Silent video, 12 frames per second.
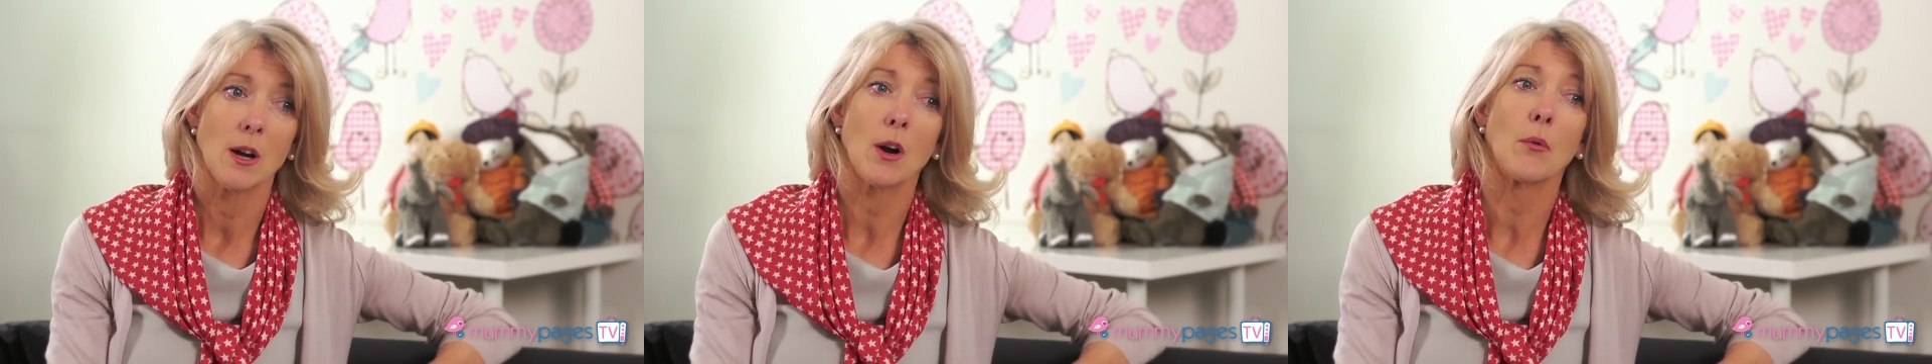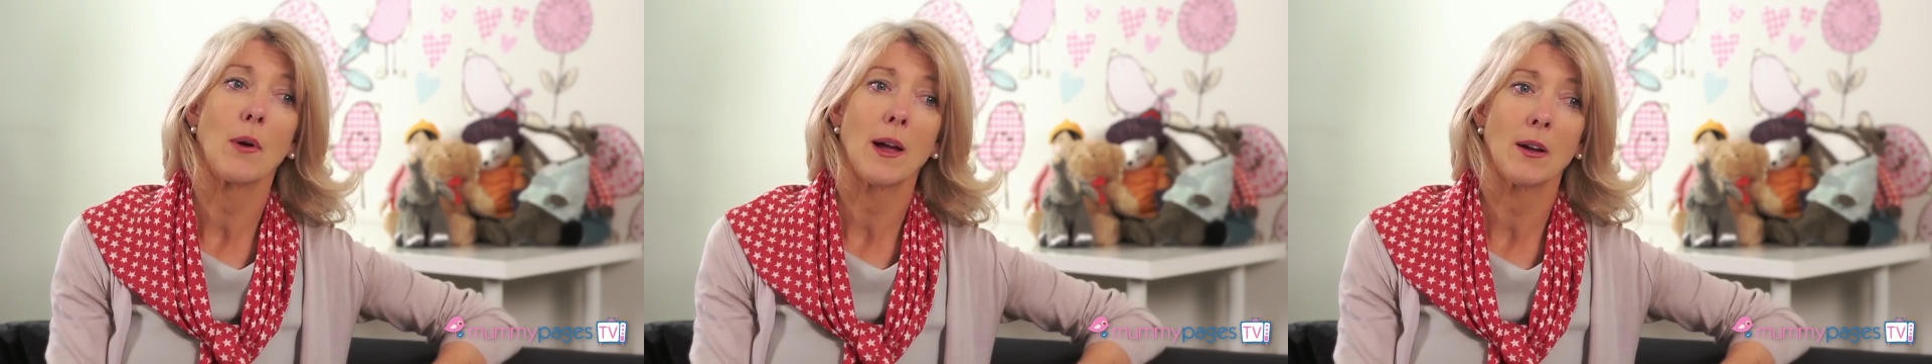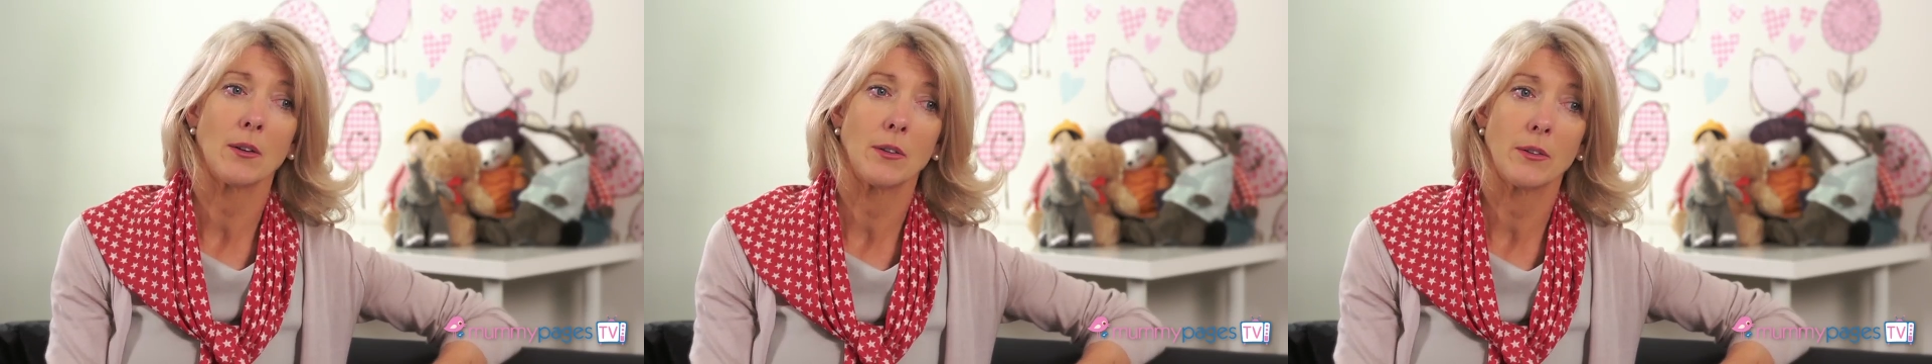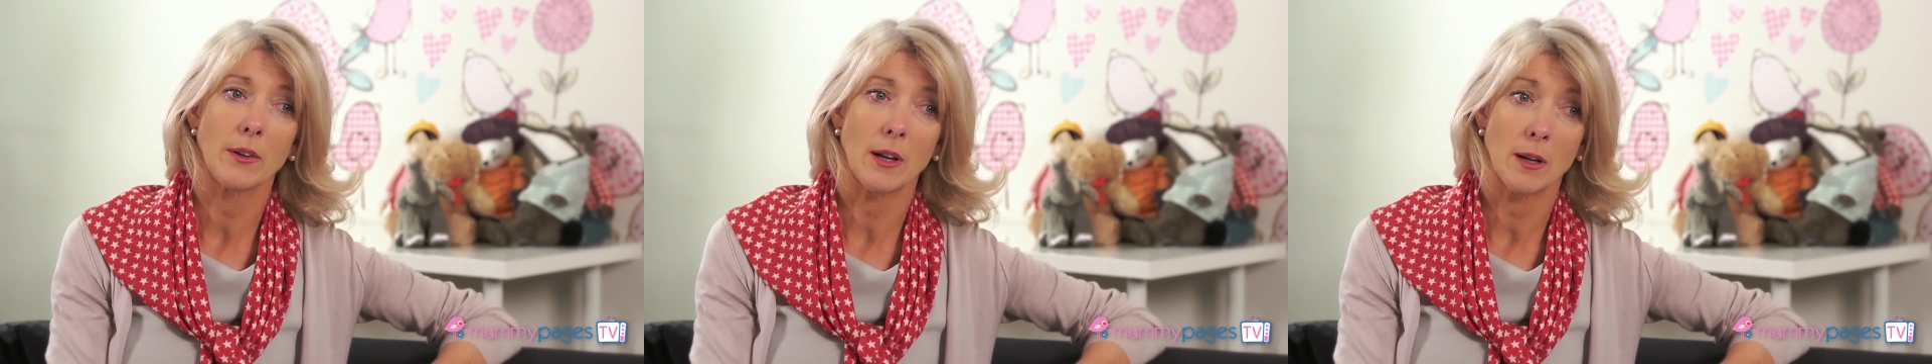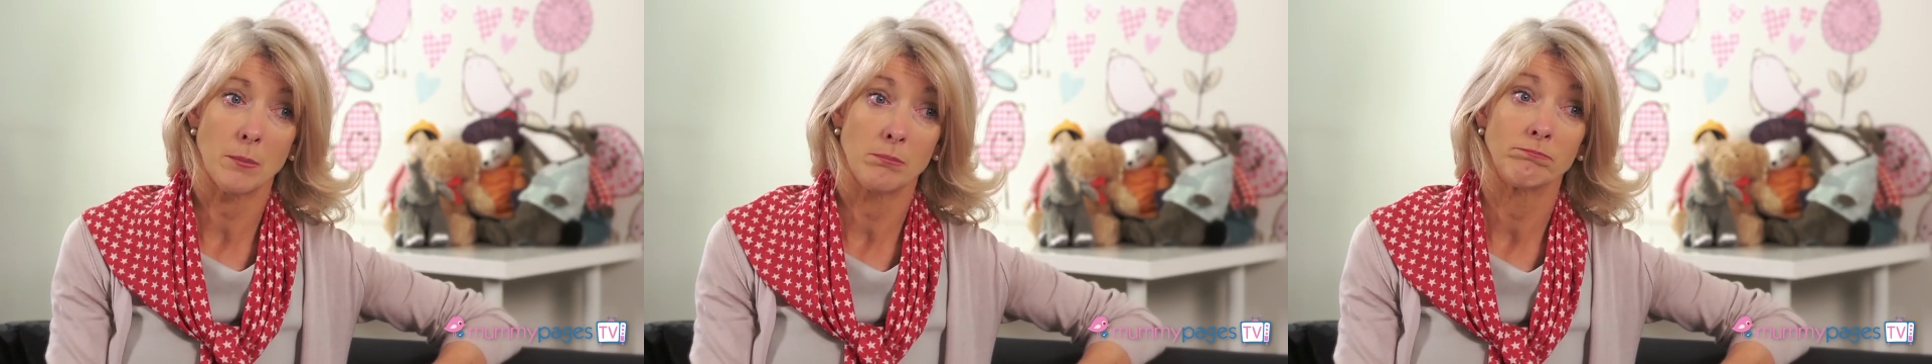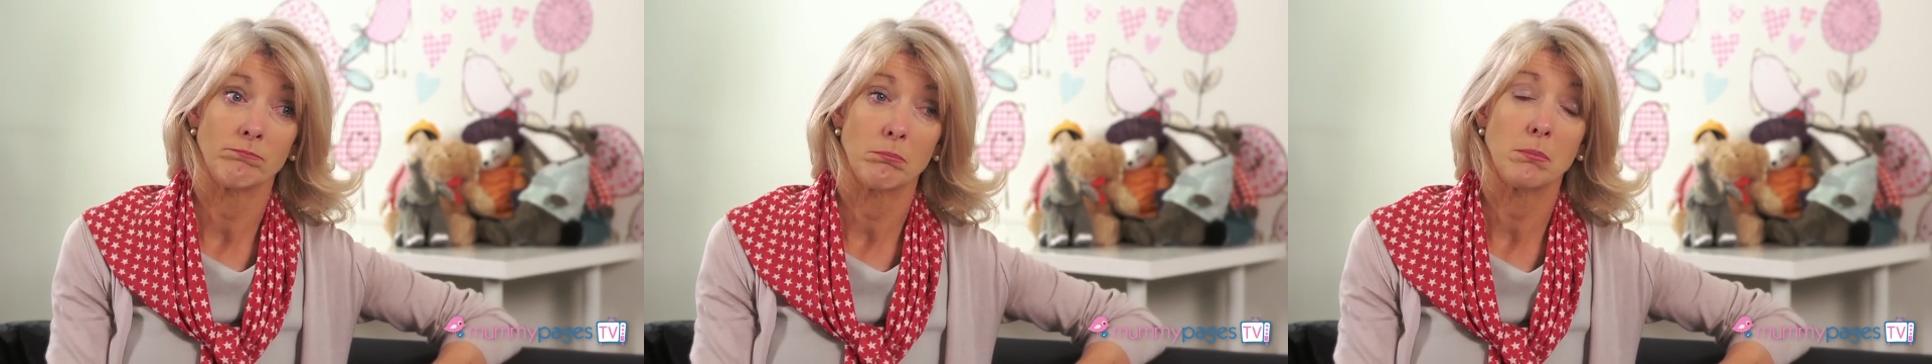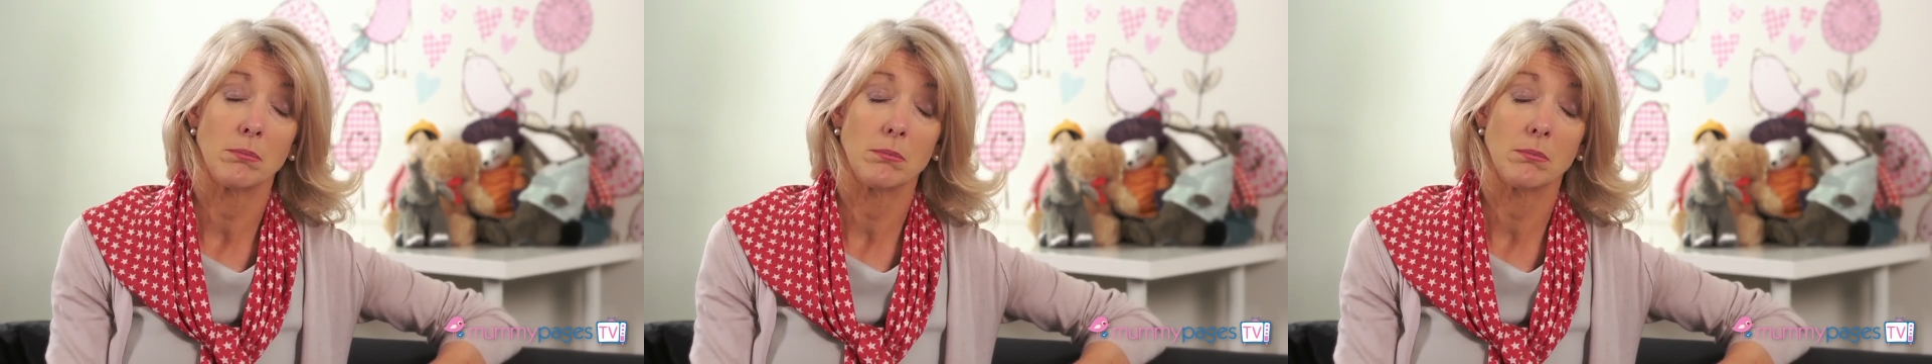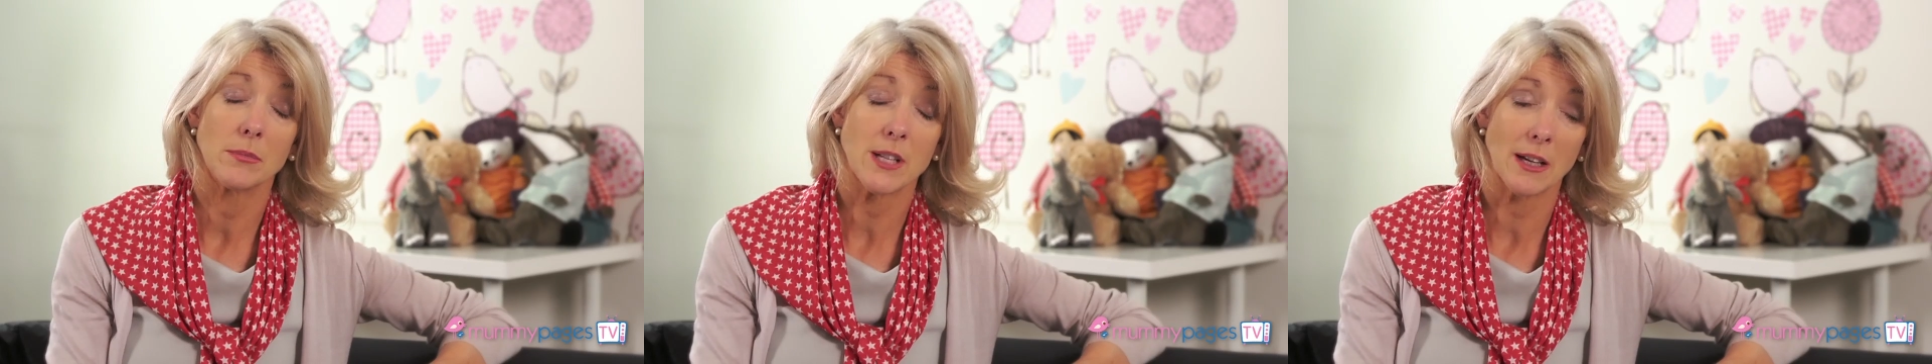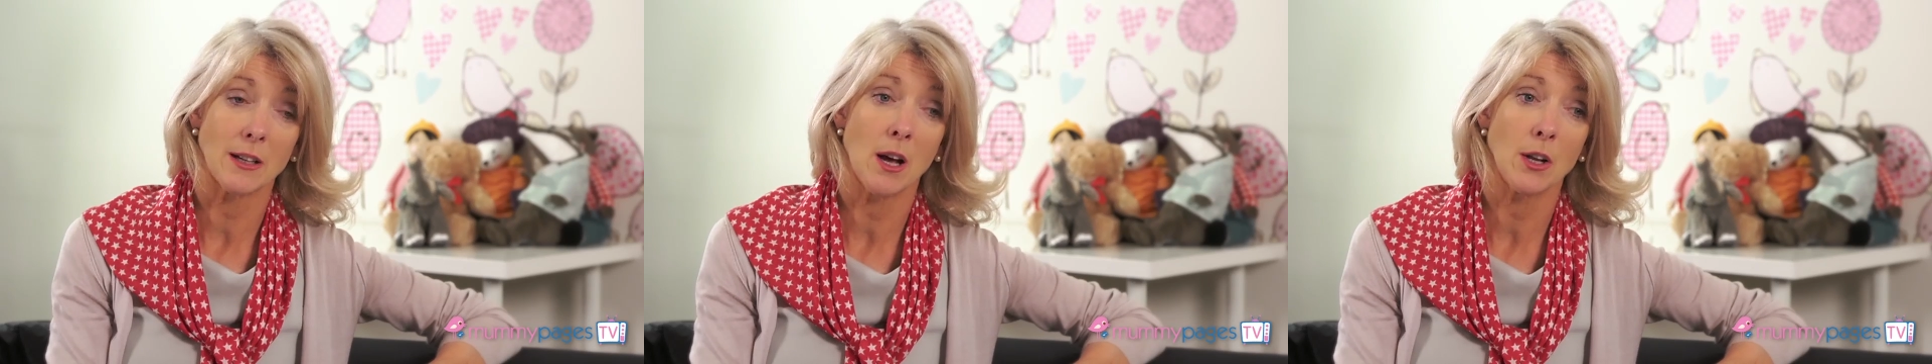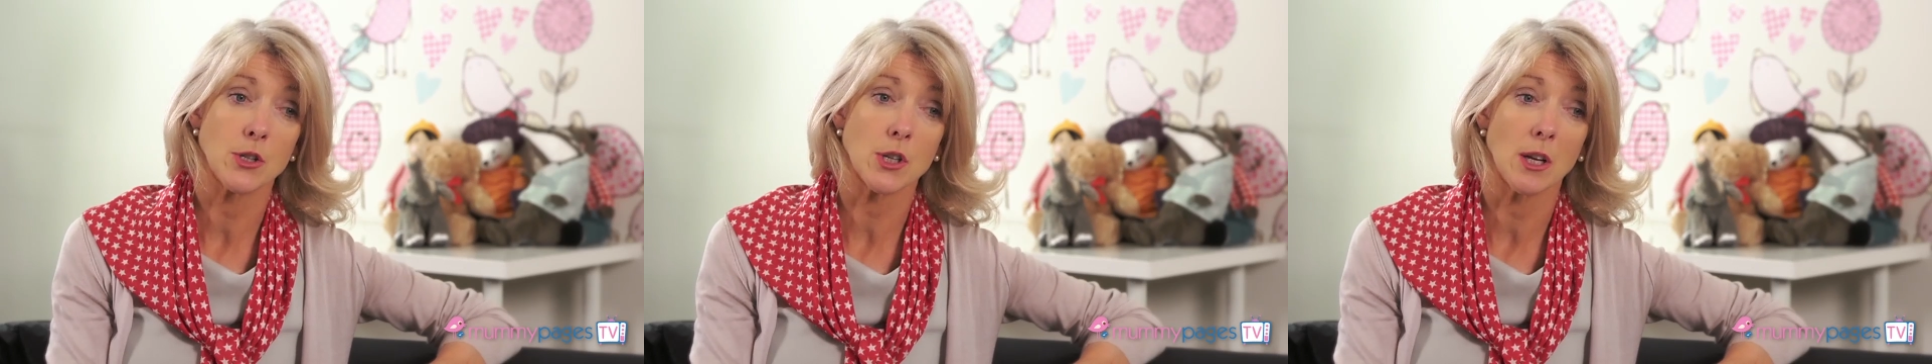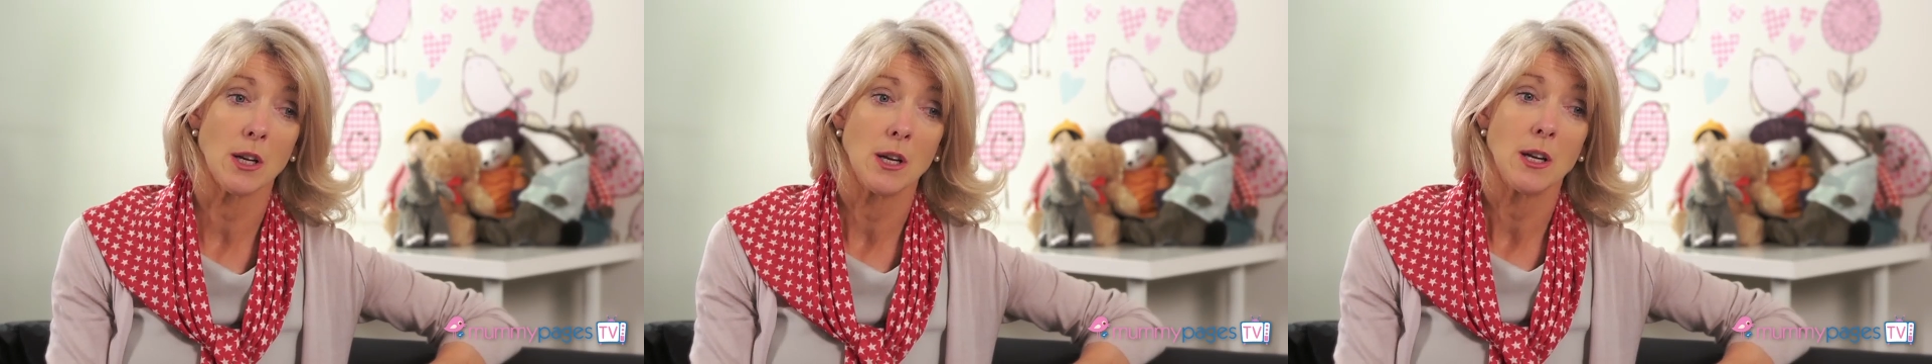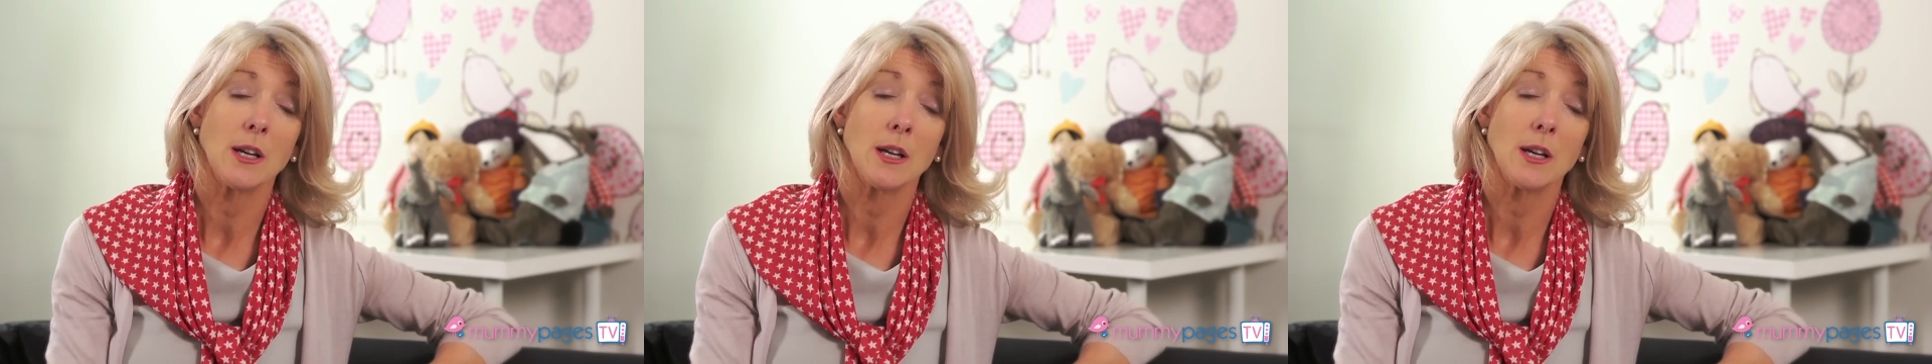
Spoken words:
around technology.